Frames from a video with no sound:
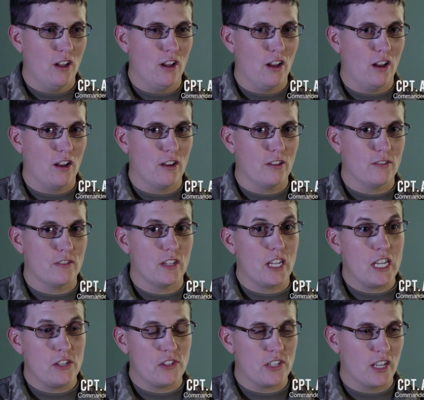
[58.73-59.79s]
Uh,
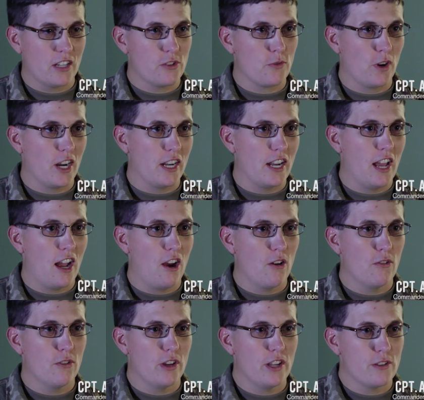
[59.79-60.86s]
E6 right
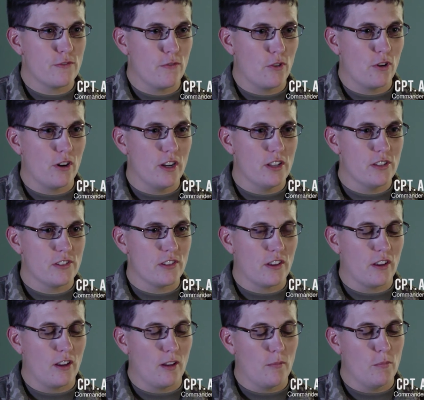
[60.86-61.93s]
now, as far as
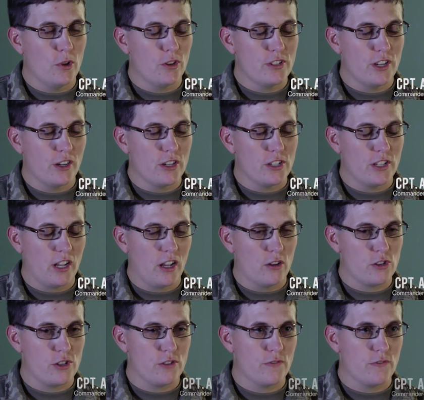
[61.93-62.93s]
uh, military style, she's